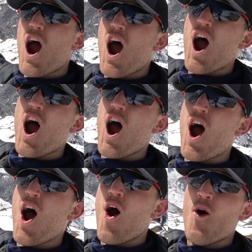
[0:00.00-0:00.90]
cream.
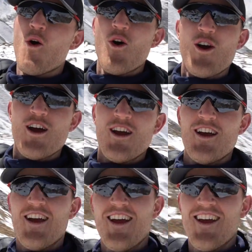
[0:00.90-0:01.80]
Make sure you
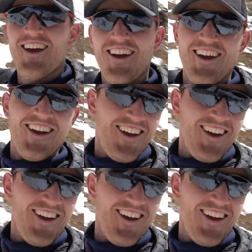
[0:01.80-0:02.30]
take some sun cream,